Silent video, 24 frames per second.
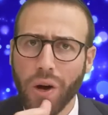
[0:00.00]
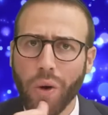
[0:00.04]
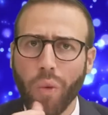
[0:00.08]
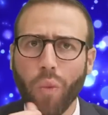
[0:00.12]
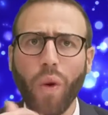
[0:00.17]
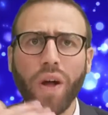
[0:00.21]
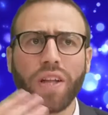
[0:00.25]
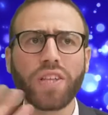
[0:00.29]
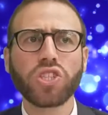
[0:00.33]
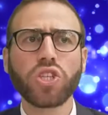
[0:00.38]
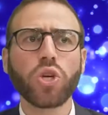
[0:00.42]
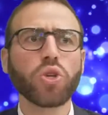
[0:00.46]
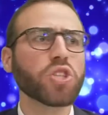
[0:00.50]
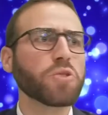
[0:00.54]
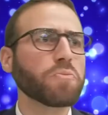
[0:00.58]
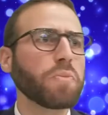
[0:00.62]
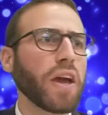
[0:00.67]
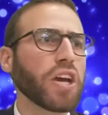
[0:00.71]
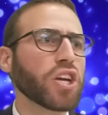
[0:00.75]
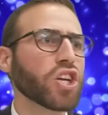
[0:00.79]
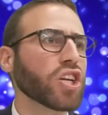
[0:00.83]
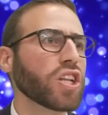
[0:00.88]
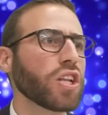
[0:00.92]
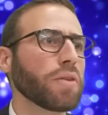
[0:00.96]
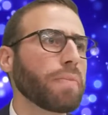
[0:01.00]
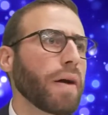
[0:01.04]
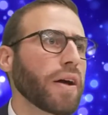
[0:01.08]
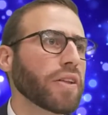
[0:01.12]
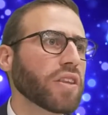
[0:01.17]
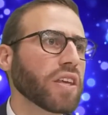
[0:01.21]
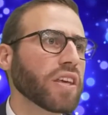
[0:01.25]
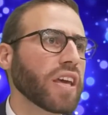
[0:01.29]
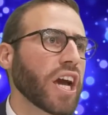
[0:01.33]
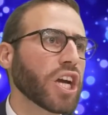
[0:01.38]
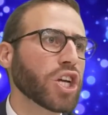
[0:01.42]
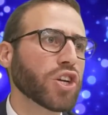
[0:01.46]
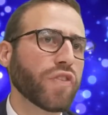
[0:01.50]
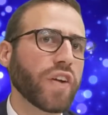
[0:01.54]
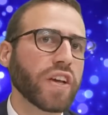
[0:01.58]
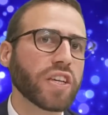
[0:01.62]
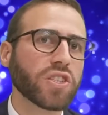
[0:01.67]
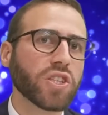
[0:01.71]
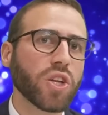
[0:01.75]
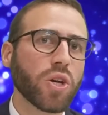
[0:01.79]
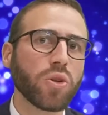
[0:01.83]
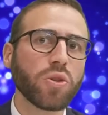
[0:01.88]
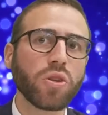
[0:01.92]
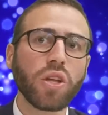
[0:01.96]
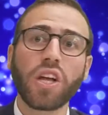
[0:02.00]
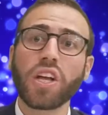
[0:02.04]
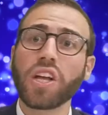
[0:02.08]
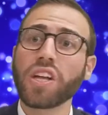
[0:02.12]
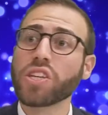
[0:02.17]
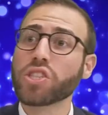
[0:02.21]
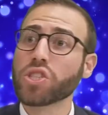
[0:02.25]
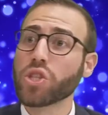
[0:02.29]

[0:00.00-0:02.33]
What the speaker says: What's so special about the Yashveh stone?